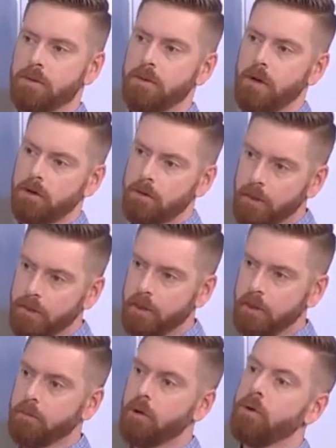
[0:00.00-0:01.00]
Their doctor might
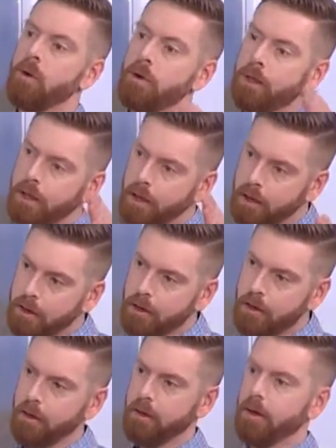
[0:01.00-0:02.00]
tell them, go out and get
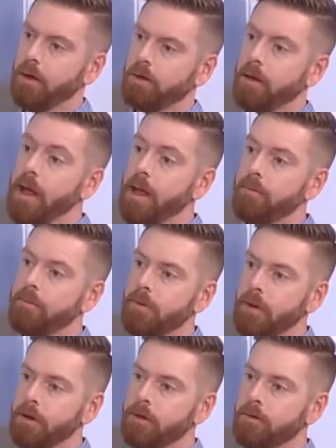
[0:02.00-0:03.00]
a lamp
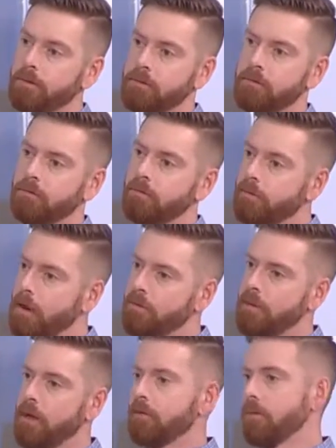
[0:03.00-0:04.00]
and
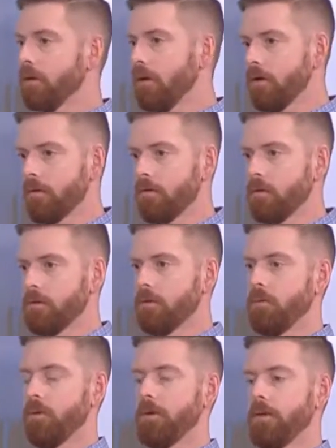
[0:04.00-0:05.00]
5,000 bucks, what's the
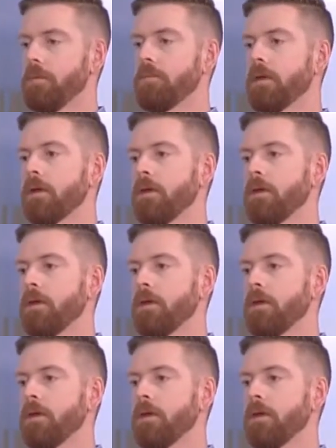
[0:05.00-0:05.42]
point type thing.